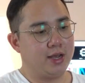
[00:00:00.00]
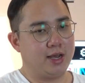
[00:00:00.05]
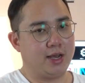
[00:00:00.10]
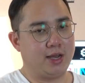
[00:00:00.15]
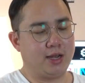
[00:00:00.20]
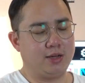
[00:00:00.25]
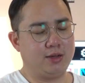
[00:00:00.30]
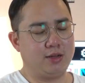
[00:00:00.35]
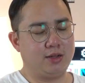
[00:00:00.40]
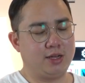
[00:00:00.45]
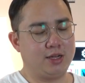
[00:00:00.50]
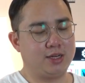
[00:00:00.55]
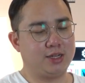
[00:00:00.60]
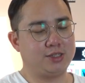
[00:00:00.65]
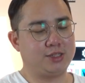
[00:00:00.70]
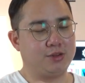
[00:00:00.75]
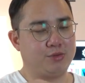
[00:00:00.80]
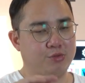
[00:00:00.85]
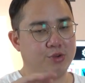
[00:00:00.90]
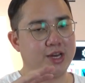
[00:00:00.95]
and it
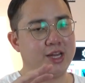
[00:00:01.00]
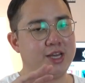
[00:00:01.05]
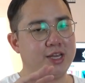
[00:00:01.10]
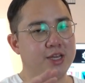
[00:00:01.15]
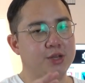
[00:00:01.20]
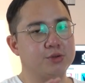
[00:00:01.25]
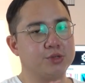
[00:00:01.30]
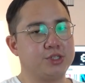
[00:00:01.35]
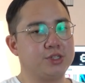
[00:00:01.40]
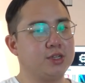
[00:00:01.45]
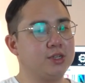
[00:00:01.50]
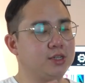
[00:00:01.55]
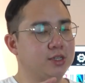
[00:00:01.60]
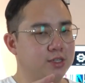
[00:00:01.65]
has a really huge